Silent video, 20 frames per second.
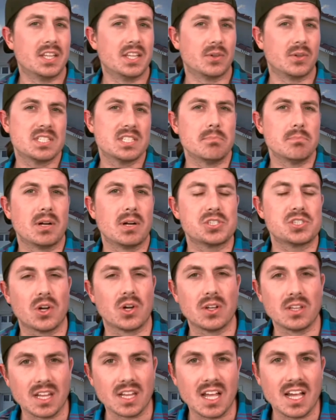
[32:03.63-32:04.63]
There isn't much
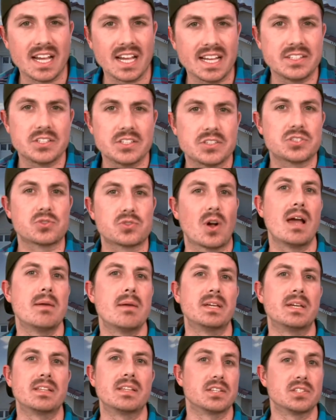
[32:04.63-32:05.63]
online
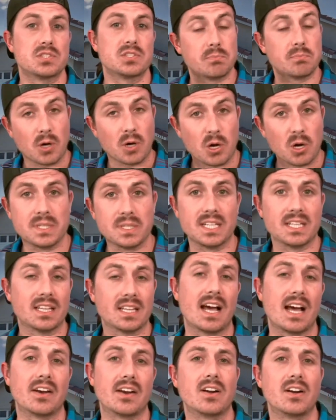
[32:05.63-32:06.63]
describing this permanent
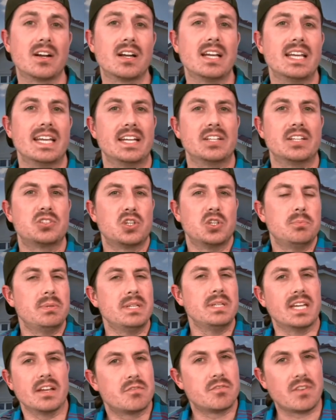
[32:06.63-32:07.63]
ladder. It could
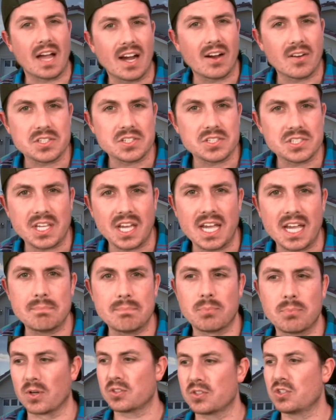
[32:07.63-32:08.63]
be a fire
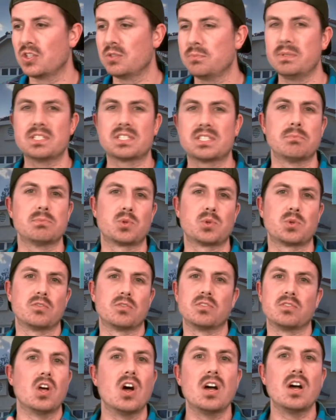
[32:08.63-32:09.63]
escape or it could be some sort
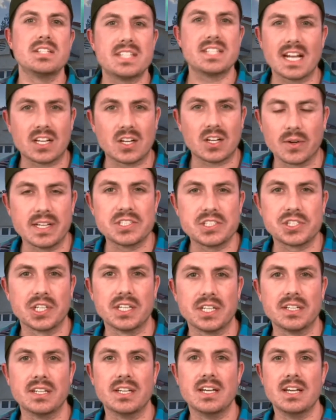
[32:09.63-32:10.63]
of lawn
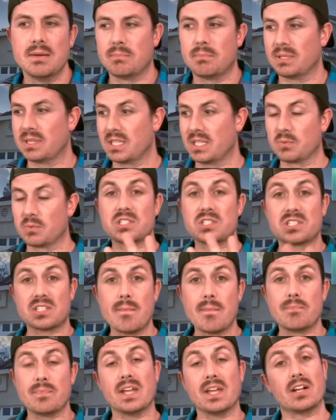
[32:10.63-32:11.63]
decoration, but there was
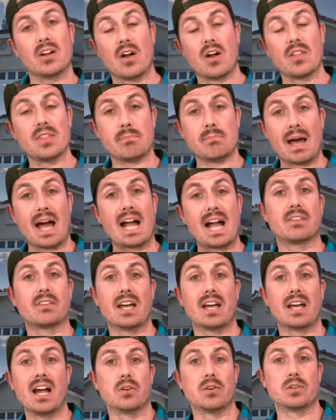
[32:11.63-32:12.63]
something on the back of
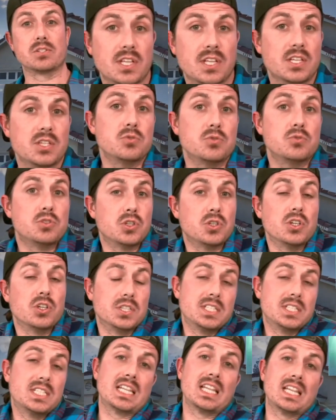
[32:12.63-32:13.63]
the house that you
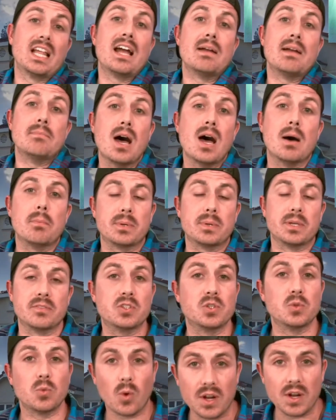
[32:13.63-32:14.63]
could climb up
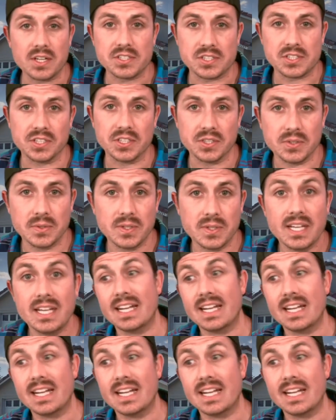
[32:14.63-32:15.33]
if you wanted to.